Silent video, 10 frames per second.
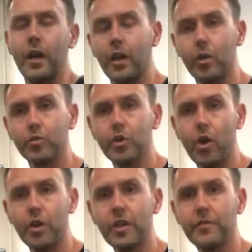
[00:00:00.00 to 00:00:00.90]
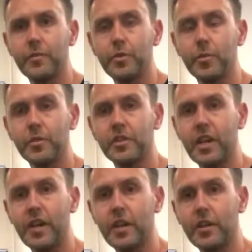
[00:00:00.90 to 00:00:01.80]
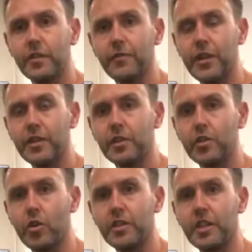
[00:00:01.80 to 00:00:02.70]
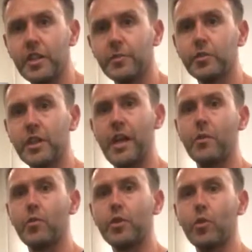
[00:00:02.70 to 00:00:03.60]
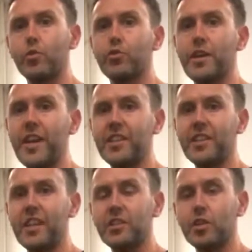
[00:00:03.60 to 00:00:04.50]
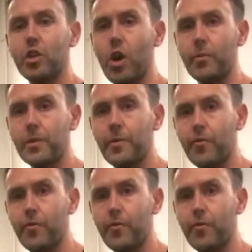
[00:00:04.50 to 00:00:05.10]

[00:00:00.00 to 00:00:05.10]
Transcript: Hello, John here from Human Design Health and Fitness in North Sydney, and today I'm going to go through an exercise that's commonly